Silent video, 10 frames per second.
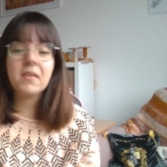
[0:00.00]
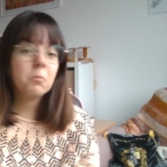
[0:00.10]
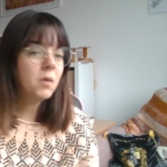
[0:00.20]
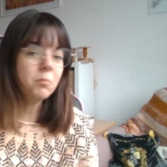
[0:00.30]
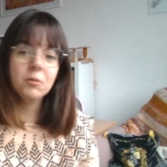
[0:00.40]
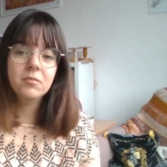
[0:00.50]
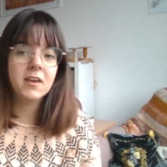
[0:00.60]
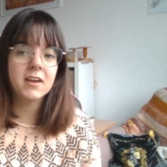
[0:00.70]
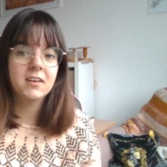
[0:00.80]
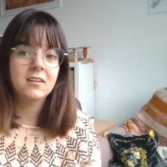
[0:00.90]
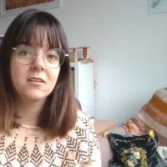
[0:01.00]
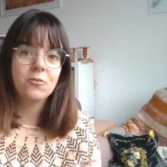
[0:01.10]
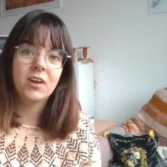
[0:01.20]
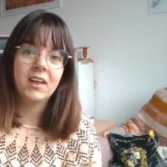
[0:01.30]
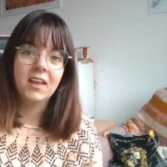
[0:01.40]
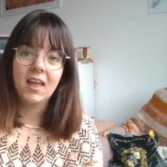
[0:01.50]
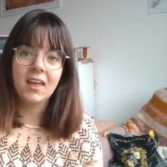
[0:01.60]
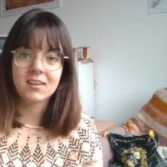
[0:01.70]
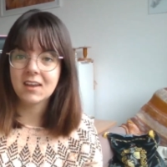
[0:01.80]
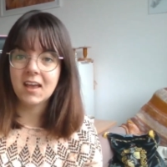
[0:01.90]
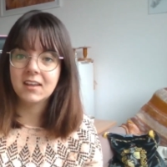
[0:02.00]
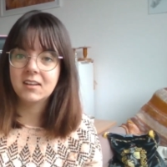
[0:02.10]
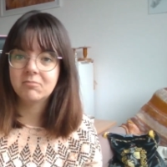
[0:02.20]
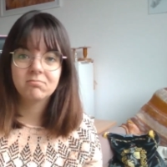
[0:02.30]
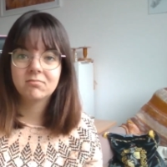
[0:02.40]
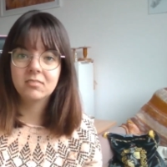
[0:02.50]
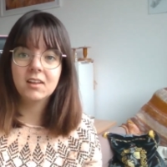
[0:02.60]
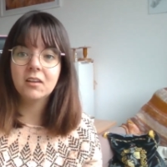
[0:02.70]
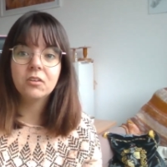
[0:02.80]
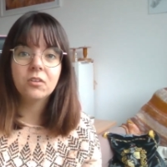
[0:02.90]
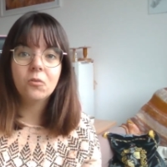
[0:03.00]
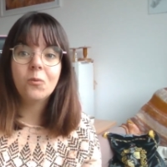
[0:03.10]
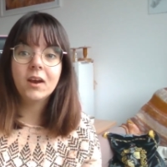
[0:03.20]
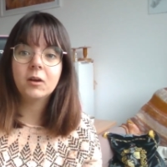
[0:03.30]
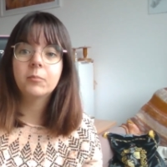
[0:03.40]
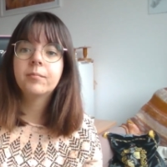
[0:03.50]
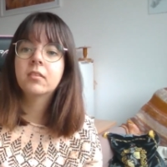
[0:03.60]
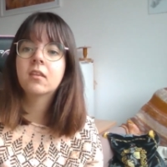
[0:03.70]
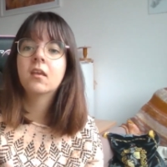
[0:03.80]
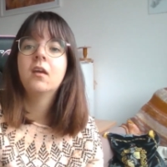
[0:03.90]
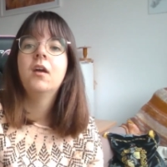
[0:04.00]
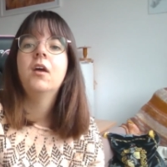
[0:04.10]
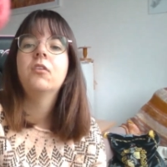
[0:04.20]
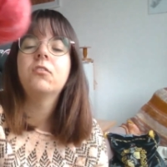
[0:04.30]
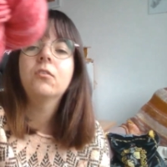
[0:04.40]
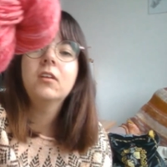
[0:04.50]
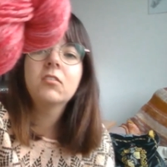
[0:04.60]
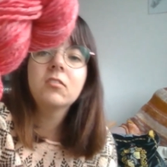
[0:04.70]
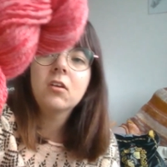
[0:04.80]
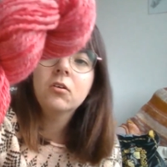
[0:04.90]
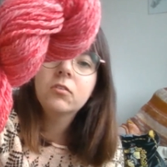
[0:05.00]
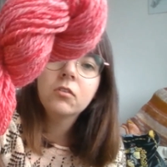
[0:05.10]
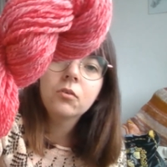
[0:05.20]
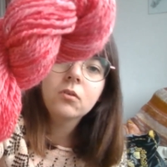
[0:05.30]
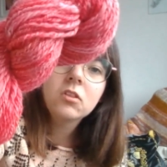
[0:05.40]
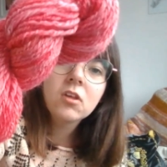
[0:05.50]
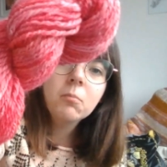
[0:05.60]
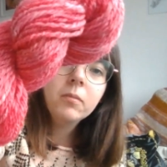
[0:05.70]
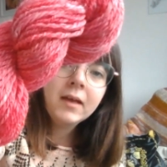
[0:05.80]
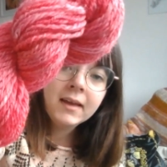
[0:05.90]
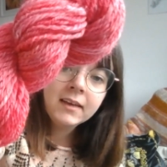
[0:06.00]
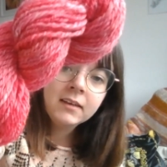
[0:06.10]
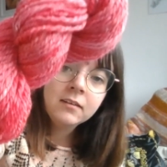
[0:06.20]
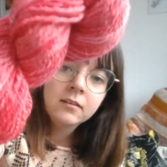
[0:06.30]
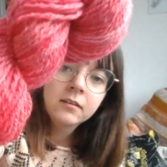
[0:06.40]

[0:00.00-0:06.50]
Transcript: my mom tidied it away and I didn't know where. So this is also chain plied,